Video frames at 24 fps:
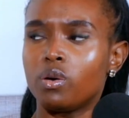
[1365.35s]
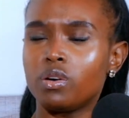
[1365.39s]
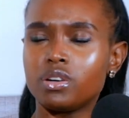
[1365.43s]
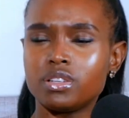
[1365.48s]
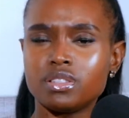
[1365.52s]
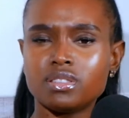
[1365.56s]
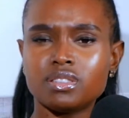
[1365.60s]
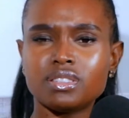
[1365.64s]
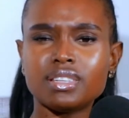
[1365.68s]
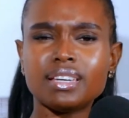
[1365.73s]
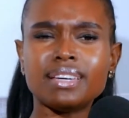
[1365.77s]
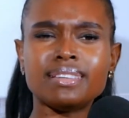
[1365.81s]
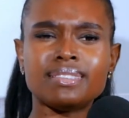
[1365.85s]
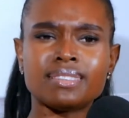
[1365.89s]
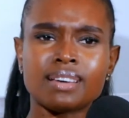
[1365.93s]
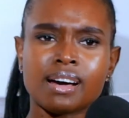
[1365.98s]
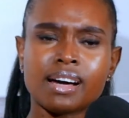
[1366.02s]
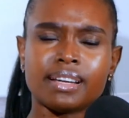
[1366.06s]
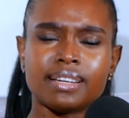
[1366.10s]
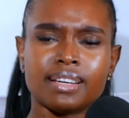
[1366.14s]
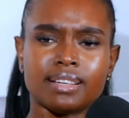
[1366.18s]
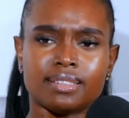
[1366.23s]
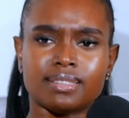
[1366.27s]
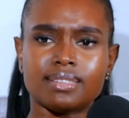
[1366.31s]
because it's
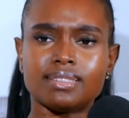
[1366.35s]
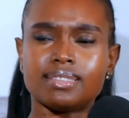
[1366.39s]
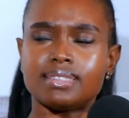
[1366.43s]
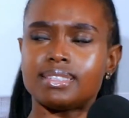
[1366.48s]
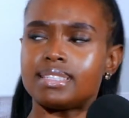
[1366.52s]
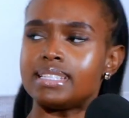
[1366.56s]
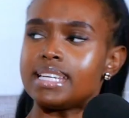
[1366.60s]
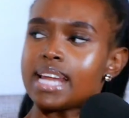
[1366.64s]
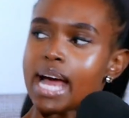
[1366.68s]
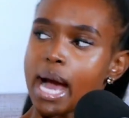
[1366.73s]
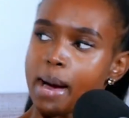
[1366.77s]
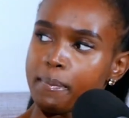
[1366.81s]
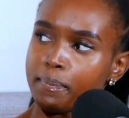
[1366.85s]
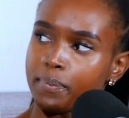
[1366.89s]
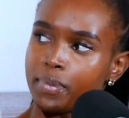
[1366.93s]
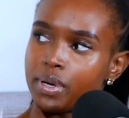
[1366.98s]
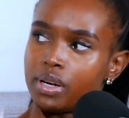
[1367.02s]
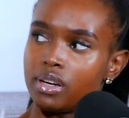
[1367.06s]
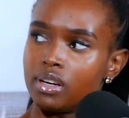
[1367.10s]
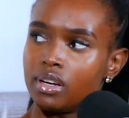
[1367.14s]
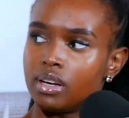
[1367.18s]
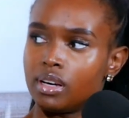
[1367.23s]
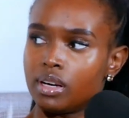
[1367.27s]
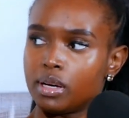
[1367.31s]
harder to snap
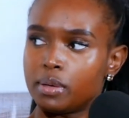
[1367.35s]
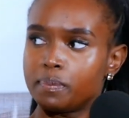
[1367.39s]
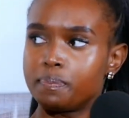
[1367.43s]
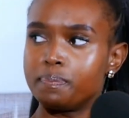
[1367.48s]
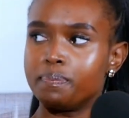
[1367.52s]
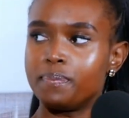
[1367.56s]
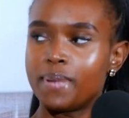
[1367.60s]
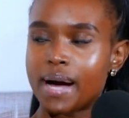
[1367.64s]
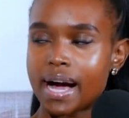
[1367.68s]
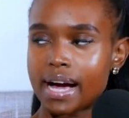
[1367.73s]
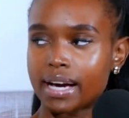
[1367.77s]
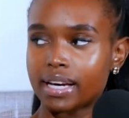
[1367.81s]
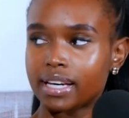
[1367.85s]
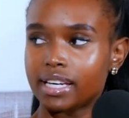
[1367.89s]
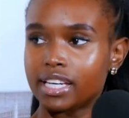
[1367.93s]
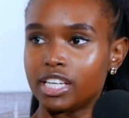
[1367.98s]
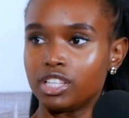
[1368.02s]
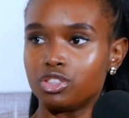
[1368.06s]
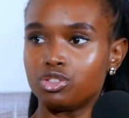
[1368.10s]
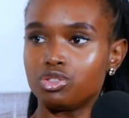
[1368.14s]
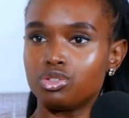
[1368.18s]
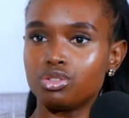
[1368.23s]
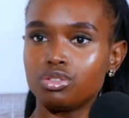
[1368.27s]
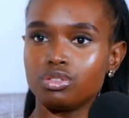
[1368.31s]
back
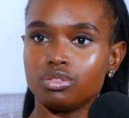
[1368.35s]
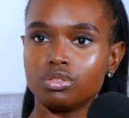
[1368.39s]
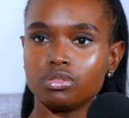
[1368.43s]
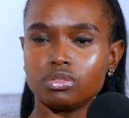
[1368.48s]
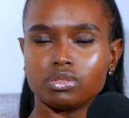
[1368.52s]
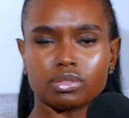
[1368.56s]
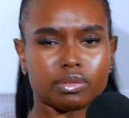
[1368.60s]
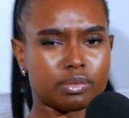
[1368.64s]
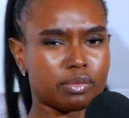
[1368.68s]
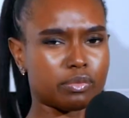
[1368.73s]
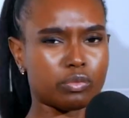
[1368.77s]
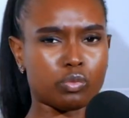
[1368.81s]
into